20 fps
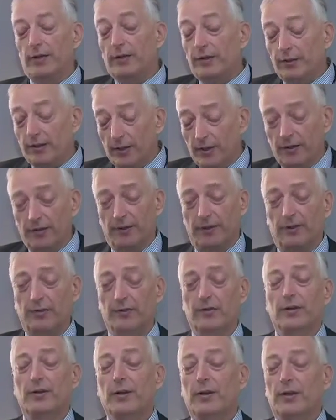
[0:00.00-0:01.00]
It turned
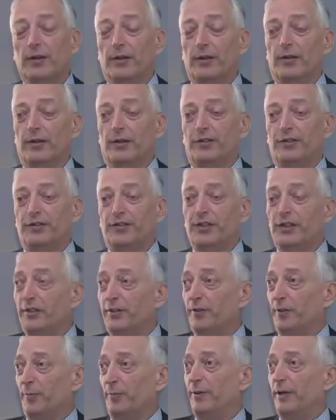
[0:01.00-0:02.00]
out that the
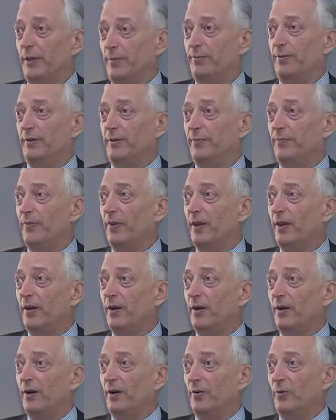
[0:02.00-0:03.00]
single paper
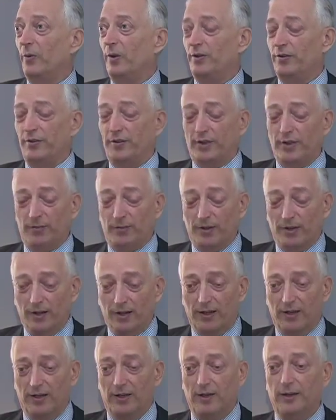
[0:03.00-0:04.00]
on which they
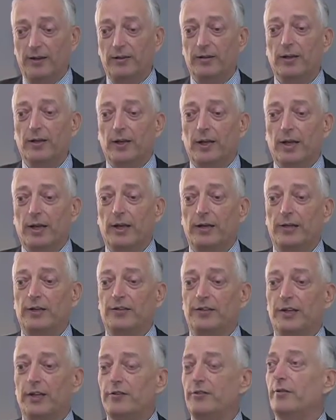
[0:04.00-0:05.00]
relied had
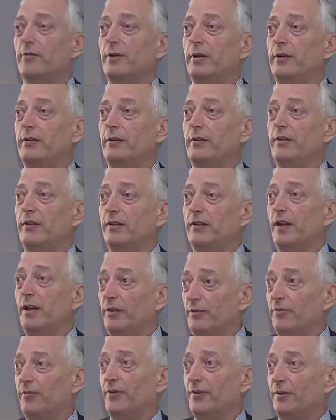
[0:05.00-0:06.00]
exaggerated
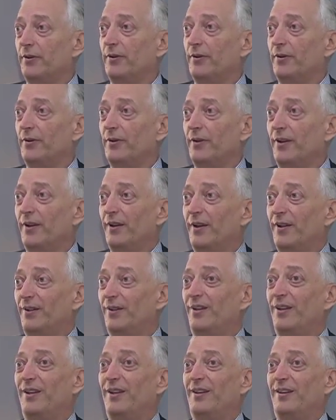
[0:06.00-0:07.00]
tenfold
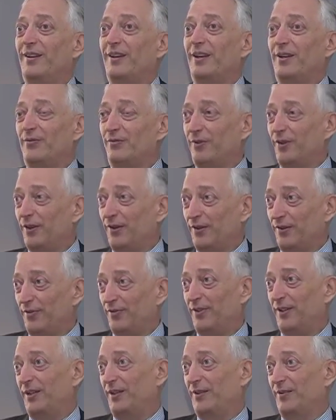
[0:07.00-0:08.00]
the adverse
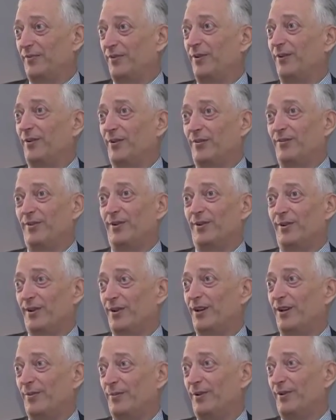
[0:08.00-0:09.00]
effect of
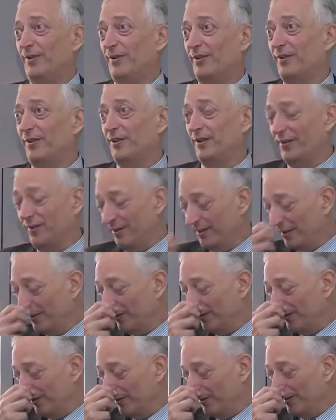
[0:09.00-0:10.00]
chlorofluorocarbons on
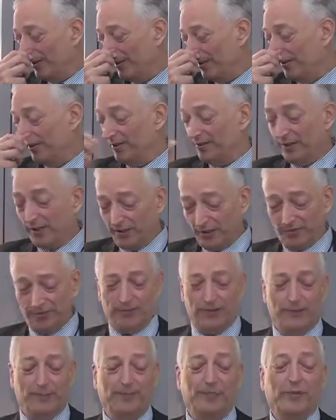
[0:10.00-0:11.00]
ozone in the
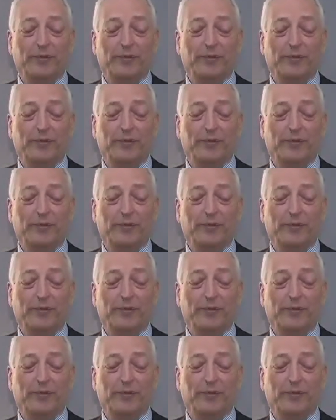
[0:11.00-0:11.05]
stratosphere.